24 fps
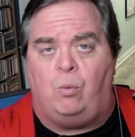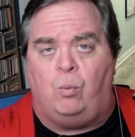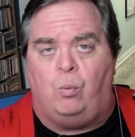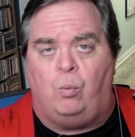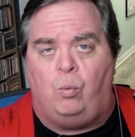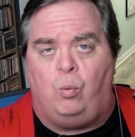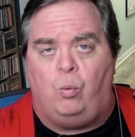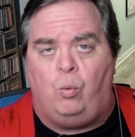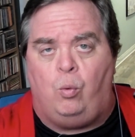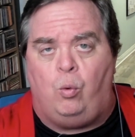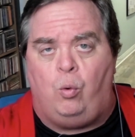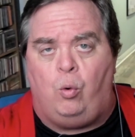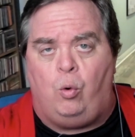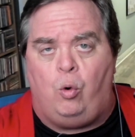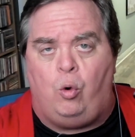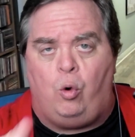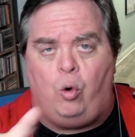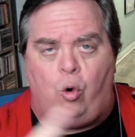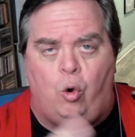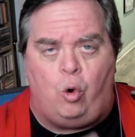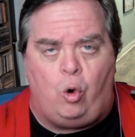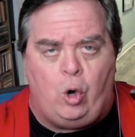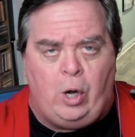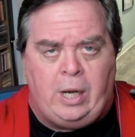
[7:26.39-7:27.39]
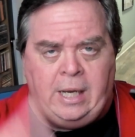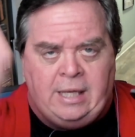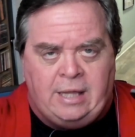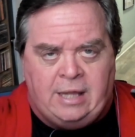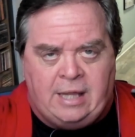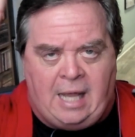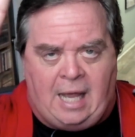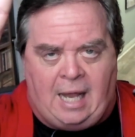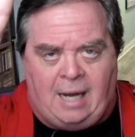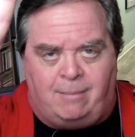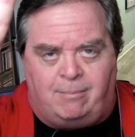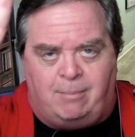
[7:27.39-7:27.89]
ring
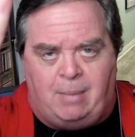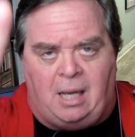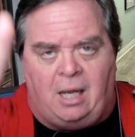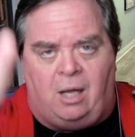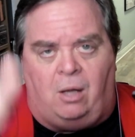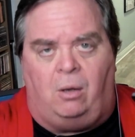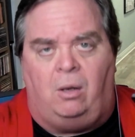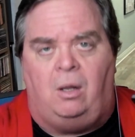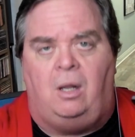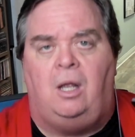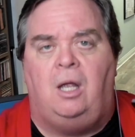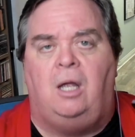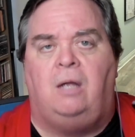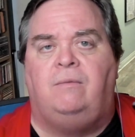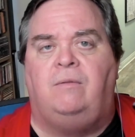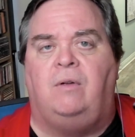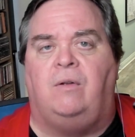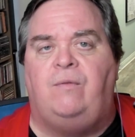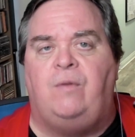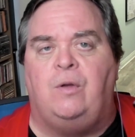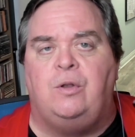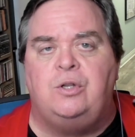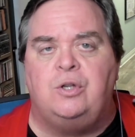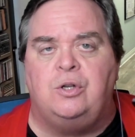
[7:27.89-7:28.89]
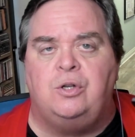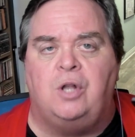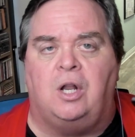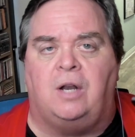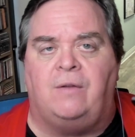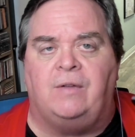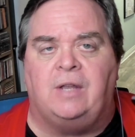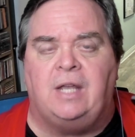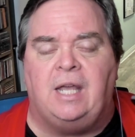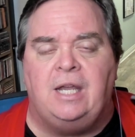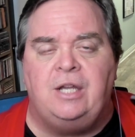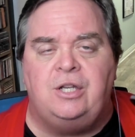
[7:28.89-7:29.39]
that bell for future
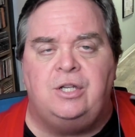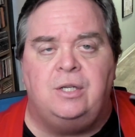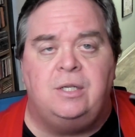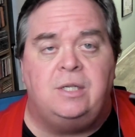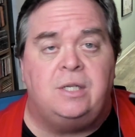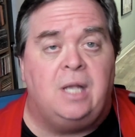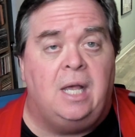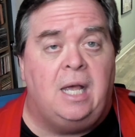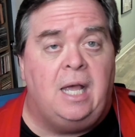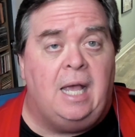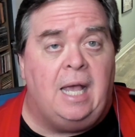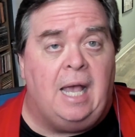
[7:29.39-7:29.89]
notifications.